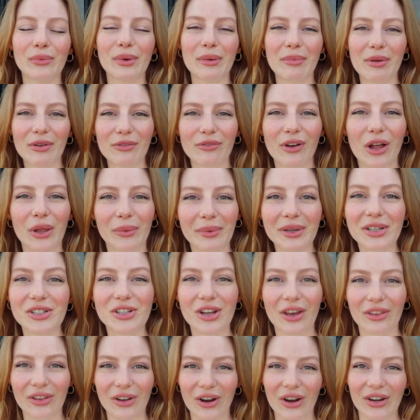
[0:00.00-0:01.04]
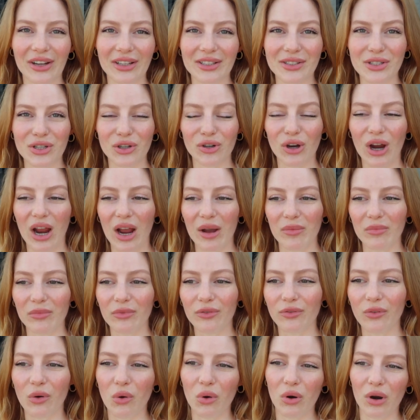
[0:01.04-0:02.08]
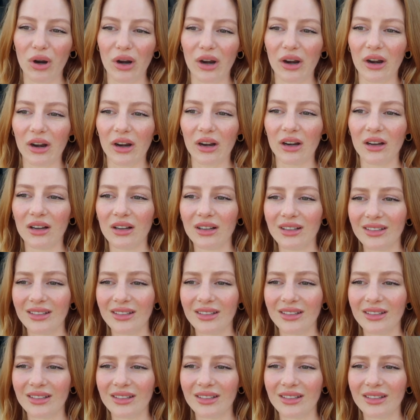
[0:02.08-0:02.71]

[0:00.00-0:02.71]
we've been following each other on Instagram for